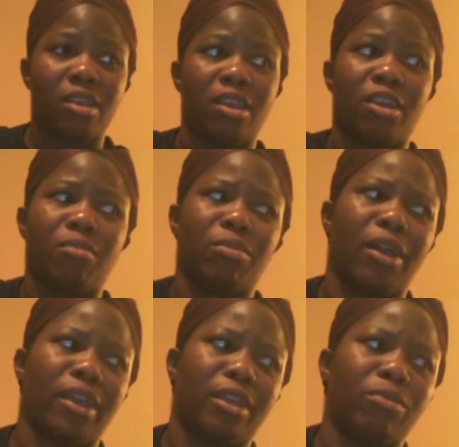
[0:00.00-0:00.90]
And I'm
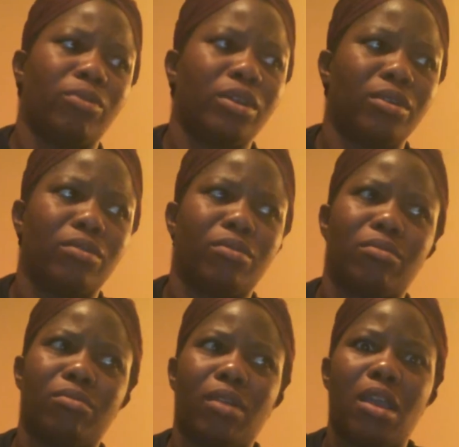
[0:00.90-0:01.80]
like,
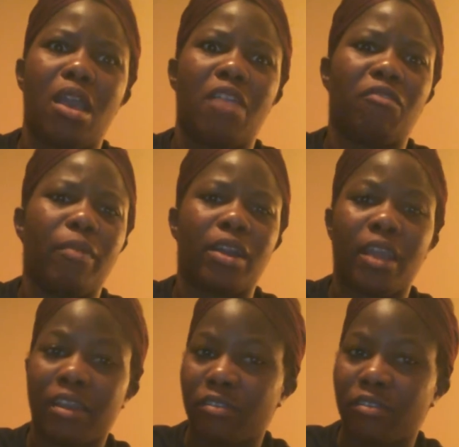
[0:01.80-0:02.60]
well, everybody has